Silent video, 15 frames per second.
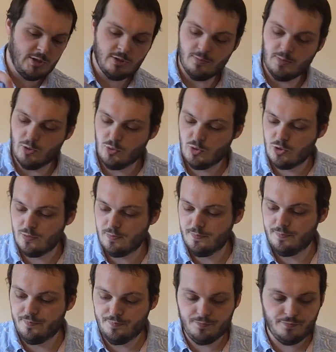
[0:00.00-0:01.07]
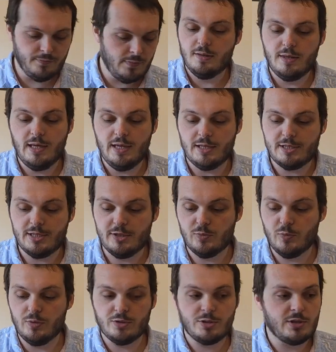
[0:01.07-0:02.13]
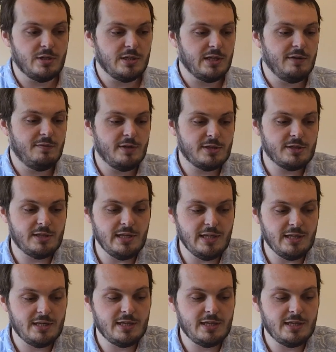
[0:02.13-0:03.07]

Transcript: Sploosh. This is what's going to give us the